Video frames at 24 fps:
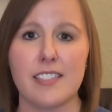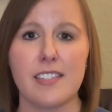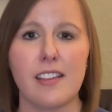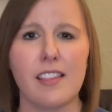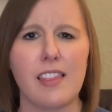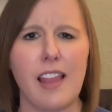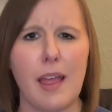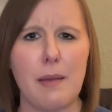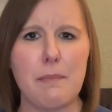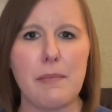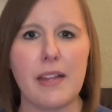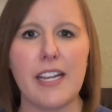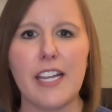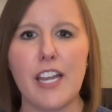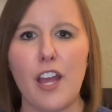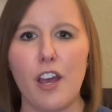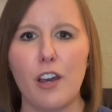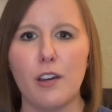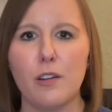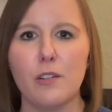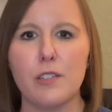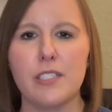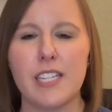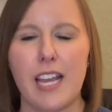Let me
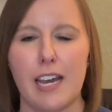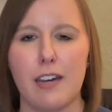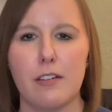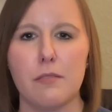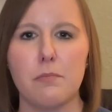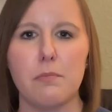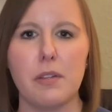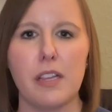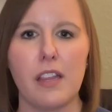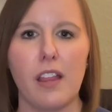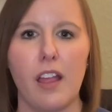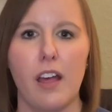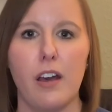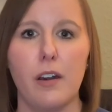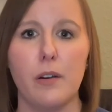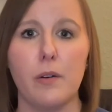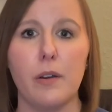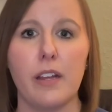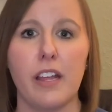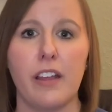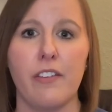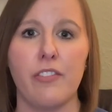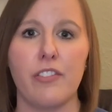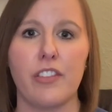know down below
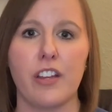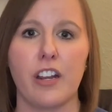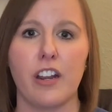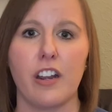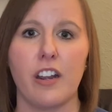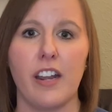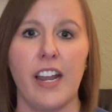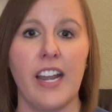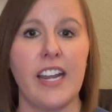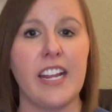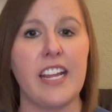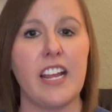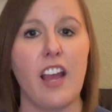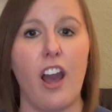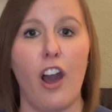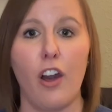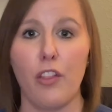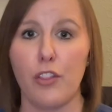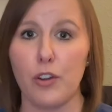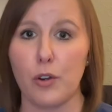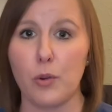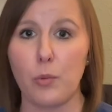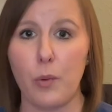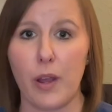if there are any
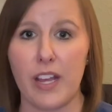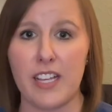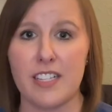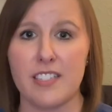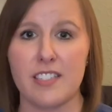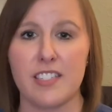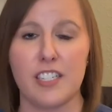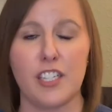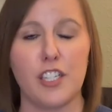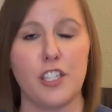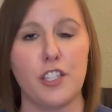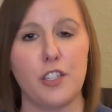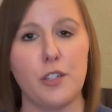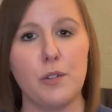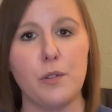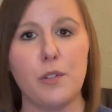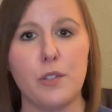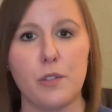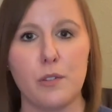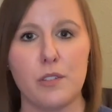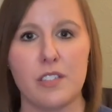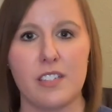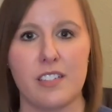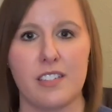other ways that you
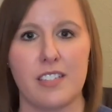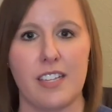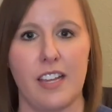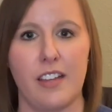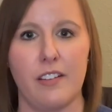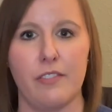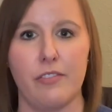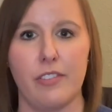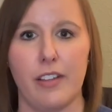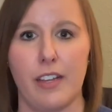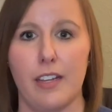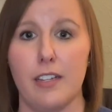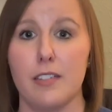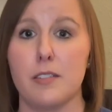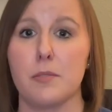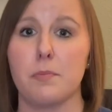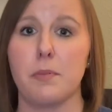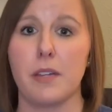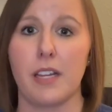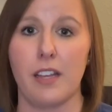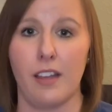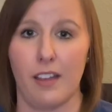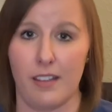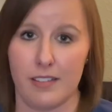use to save flights,
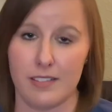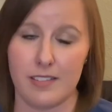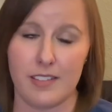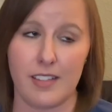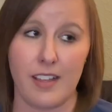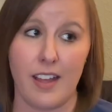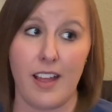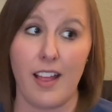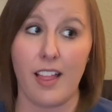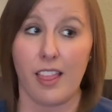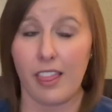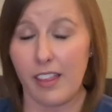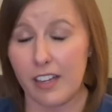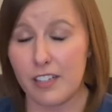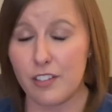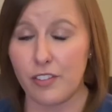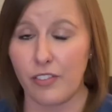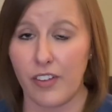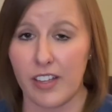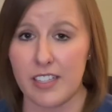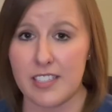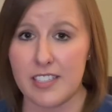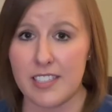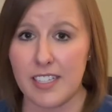because let's
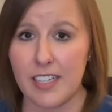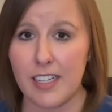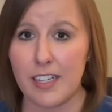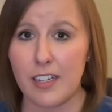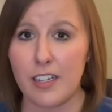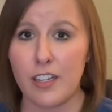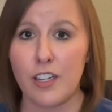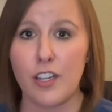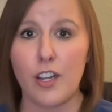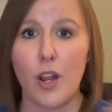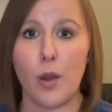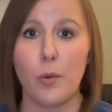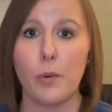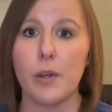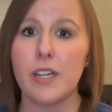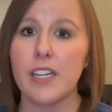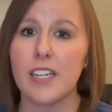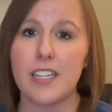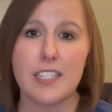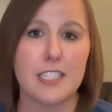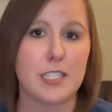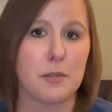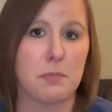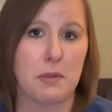face it, no one
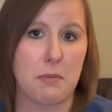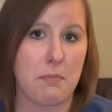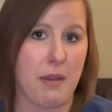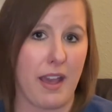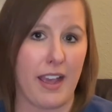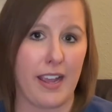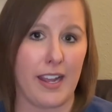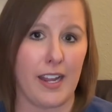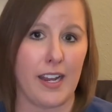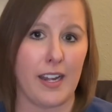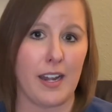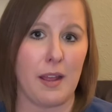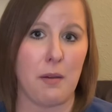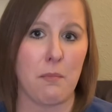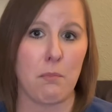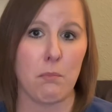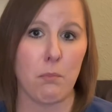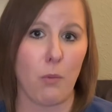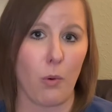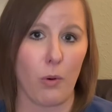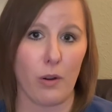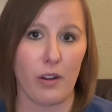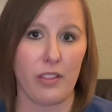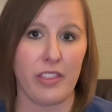needs to be paying
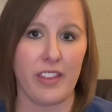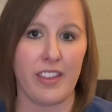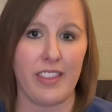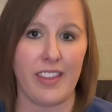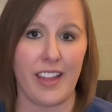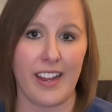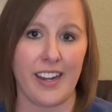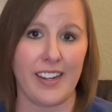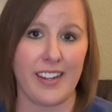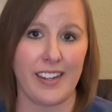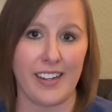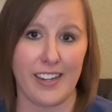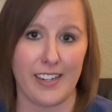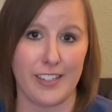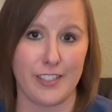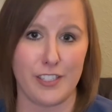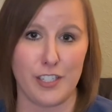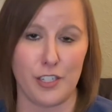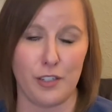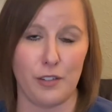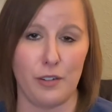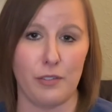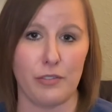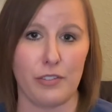more than they need
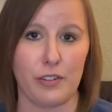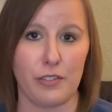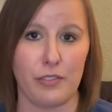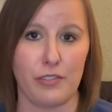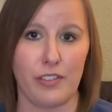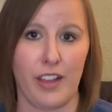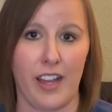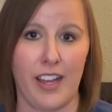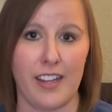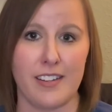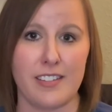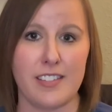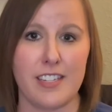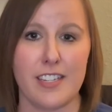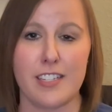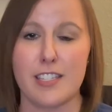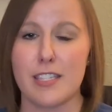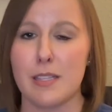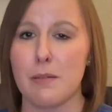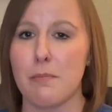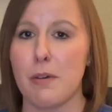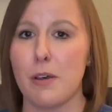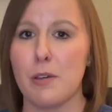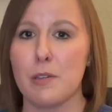to for flights. It's
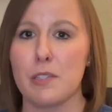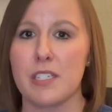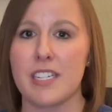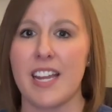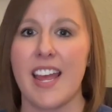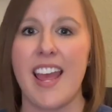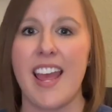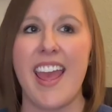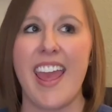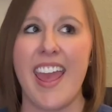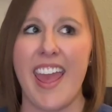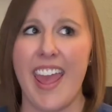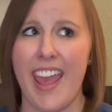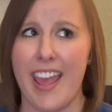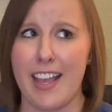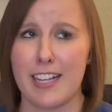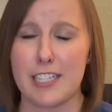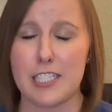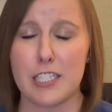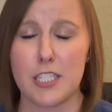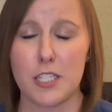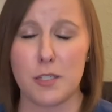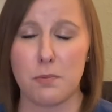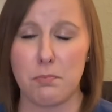the most
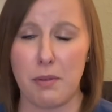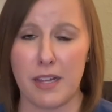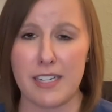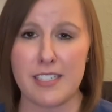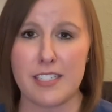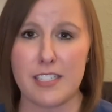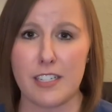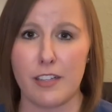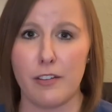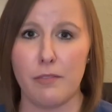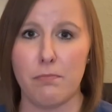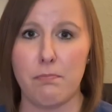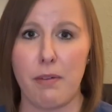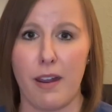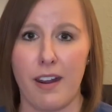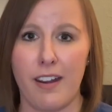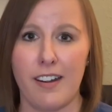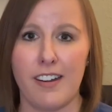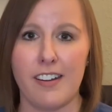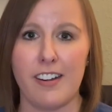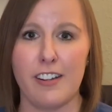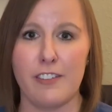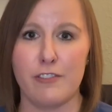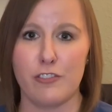expensive
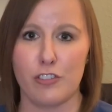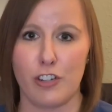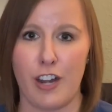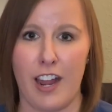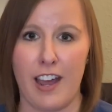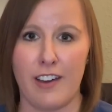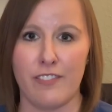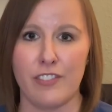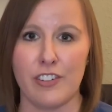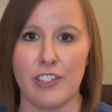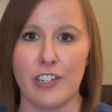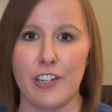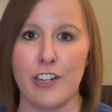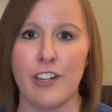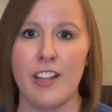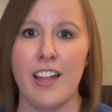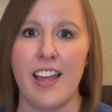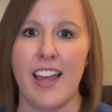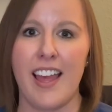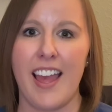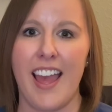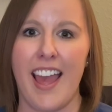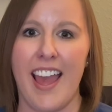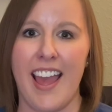part of travel,
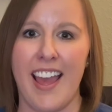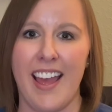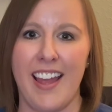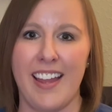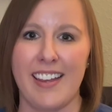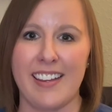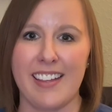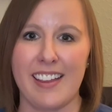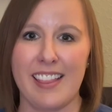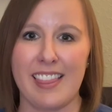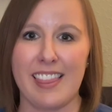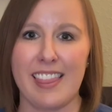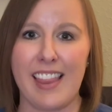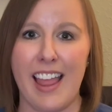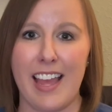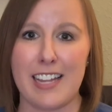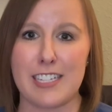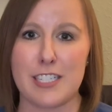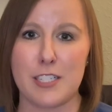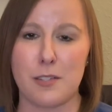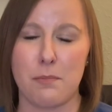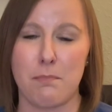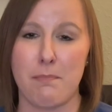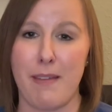and
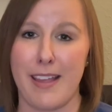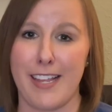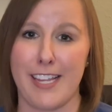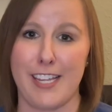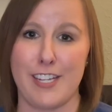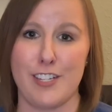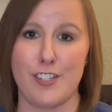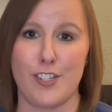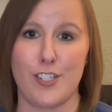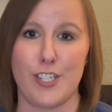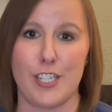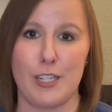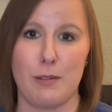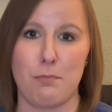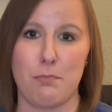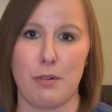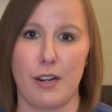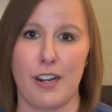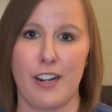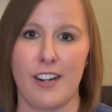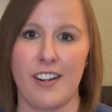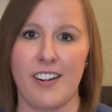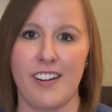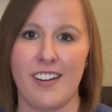let's make it
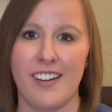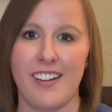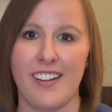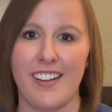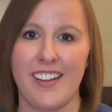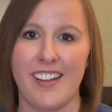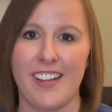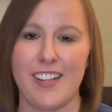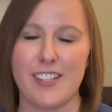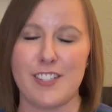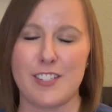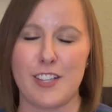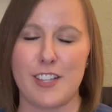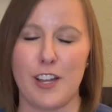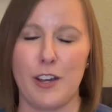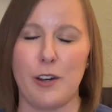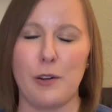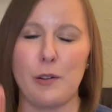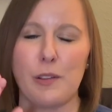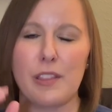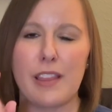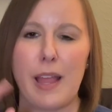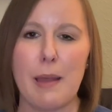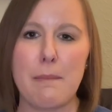cheaper.
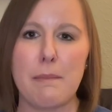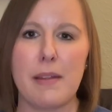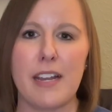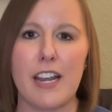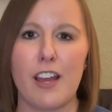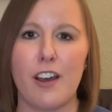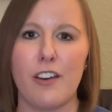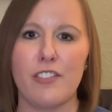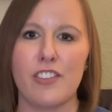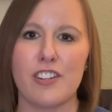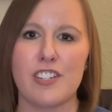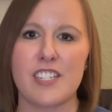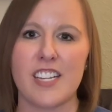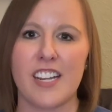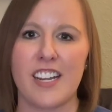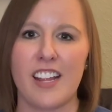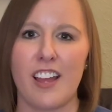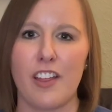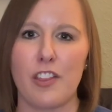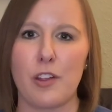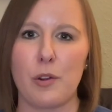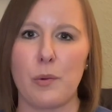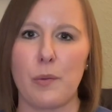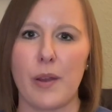So let me know if there's any
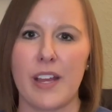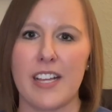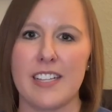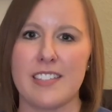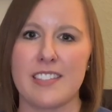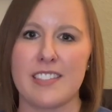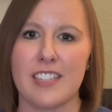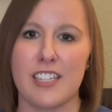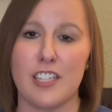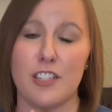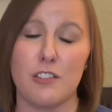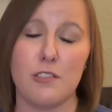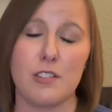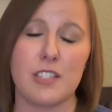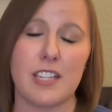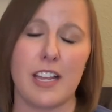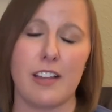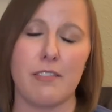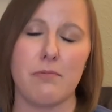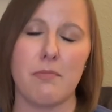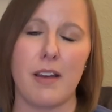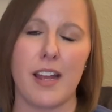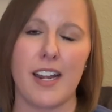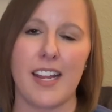other ways that you
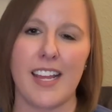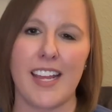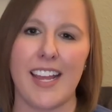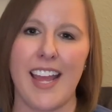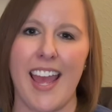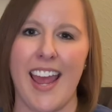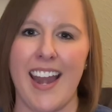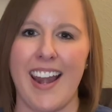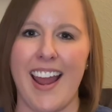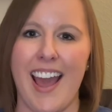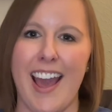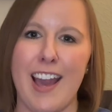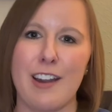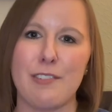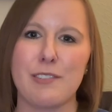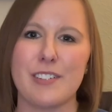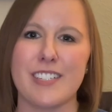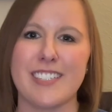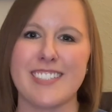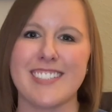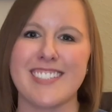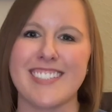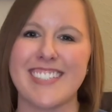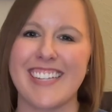save money, and I
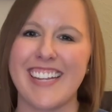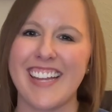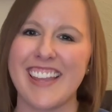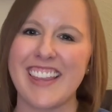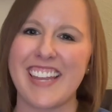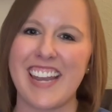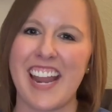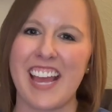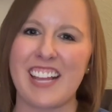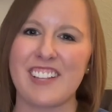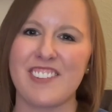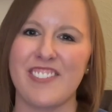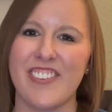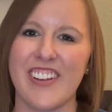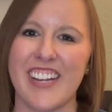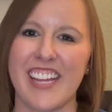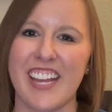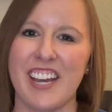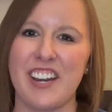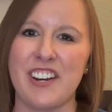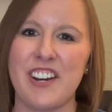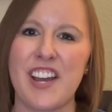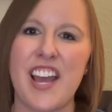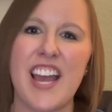will see you in the next
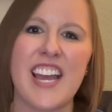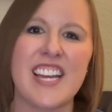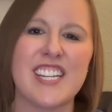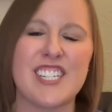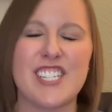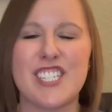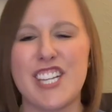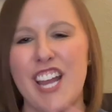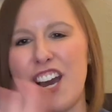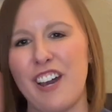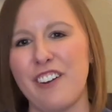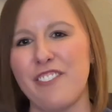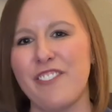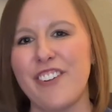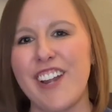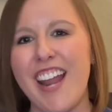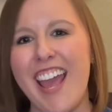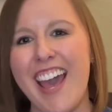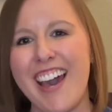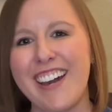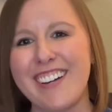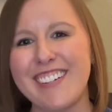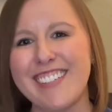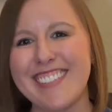video. Ciao for now.